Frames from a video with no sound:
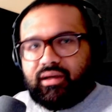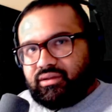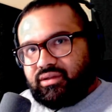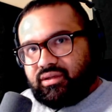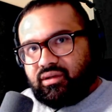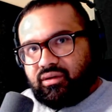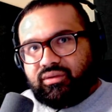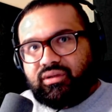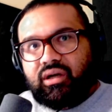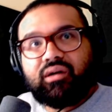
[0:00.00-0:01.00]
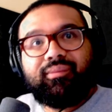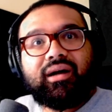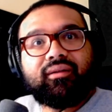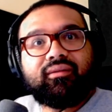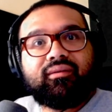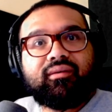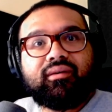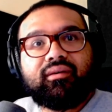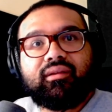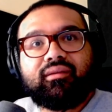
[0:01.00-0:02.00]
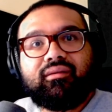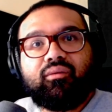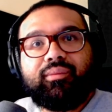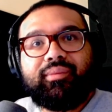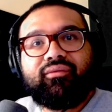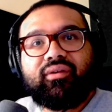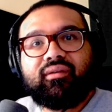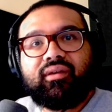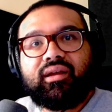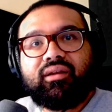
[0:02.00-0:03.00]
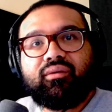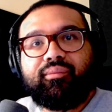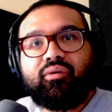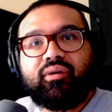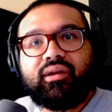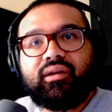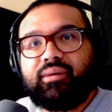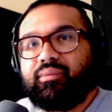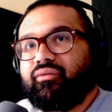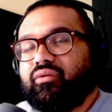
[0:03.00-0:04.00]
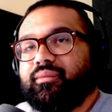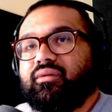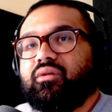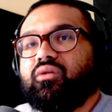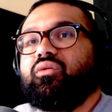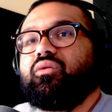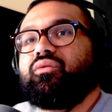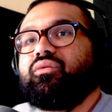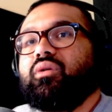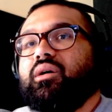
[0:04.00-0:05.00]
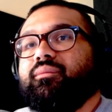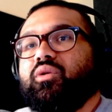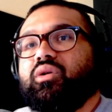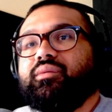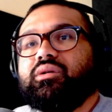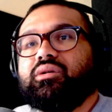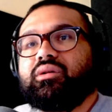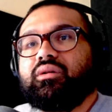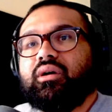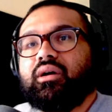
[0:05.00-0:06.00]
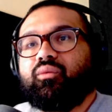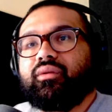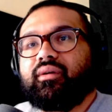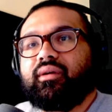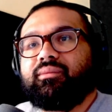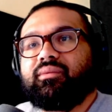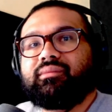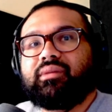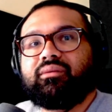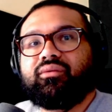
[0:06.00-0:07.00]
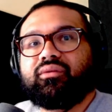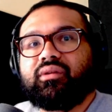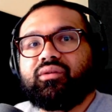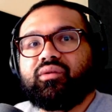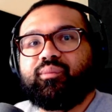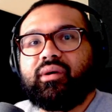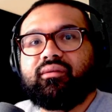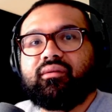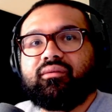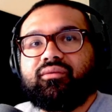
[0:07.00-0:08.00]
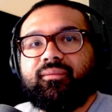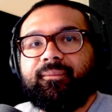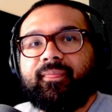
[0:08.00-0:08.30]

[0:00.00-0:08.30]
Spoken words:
So we'll talk about, let's see, we've been investigating reported performance issues on mobile where the game sometimes feels less responsive.